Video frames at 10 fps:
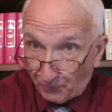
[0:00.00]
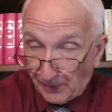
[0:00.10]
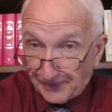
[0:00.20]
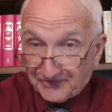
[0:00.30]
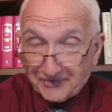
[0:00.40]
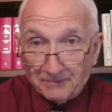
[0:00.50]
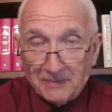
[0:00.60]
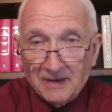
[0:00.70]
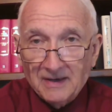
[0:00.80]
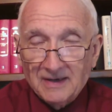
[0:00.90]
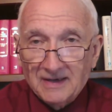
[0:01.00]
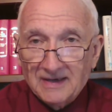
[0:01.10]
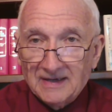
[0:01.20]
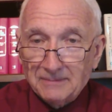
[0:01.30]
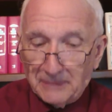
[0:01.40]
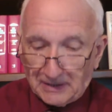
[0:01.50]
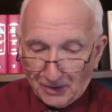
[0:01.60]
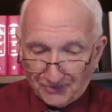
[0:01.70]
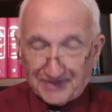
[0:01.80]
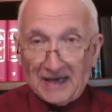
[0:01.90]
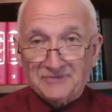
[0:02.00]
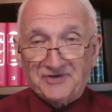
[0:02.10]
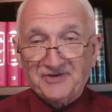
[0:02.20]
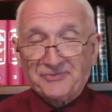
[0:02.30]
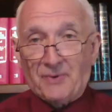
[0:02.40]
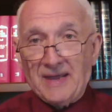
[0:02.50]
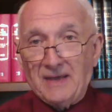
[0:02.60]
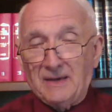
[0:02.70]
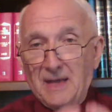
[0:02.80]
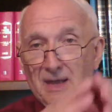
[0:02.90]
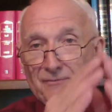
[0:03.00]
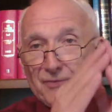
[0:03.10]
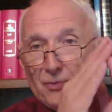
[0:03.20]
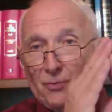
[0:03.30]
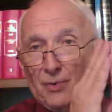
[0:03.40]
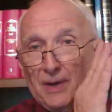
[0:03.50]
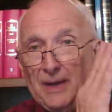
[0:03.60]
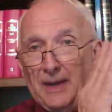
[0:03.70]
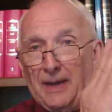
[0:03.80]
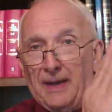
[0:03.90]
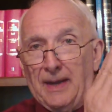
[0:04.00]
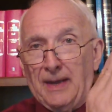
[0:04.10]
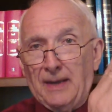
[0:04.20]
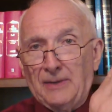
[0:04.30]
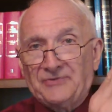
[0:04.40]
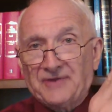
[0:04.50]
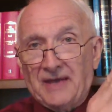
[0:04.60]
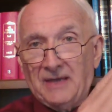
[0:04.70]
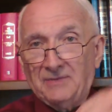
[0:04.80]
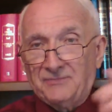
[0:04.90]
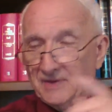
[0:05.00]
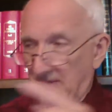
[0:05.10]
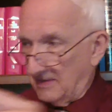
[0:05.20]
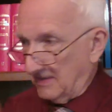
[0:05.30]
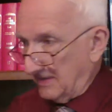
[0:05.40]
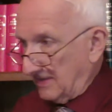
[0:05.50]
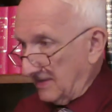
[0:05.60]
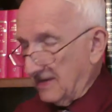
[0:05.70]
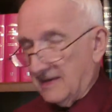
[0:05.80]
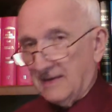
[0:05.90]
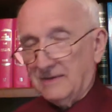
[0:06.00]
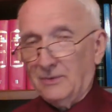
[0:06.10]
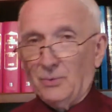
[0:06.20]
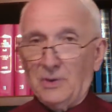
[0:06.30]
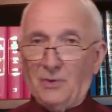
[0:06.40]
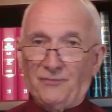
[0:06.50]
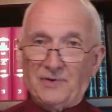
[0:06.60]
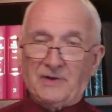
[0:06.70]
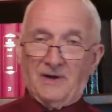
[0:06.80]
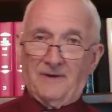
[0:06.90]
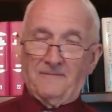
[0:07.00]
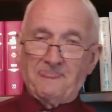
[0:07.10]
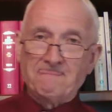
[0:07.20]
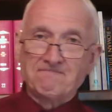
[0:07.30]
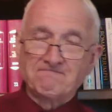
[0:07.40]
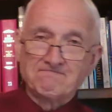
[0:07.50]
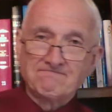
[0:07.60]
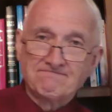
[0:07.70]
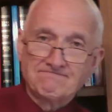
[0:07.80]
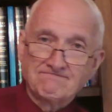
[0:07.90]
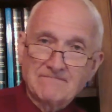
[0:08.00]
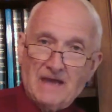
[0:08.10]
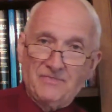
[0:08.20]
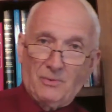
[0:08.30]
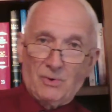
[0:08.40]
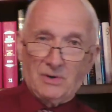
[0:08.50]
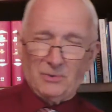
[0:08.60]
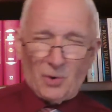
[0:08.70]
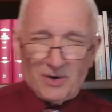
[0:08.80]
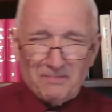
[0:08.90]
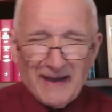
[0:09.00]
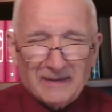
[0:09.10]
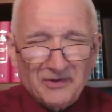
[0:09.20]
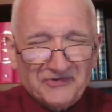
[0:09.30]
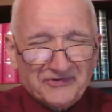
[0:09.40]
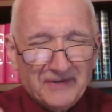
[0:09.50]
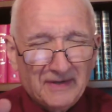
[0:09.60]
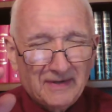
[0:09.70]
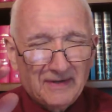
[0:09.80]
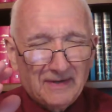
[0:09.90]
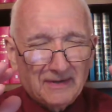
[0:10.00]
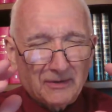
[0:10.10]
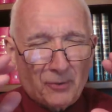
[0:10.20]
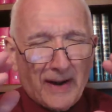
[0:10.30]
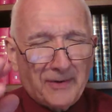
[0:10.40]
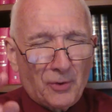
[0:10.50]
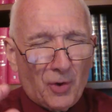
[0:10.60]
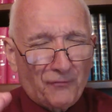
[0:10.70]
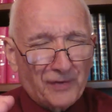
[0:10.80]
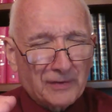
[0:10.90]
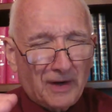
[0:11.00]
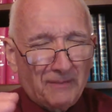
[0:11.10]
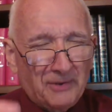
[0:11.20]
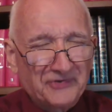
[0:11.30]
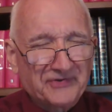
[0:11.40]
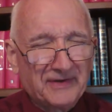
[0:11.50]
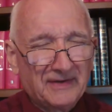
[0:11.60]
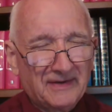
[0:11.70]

worrisome because I just read if you're really saved, you will overcome the world. Lord, make us greater overcomers.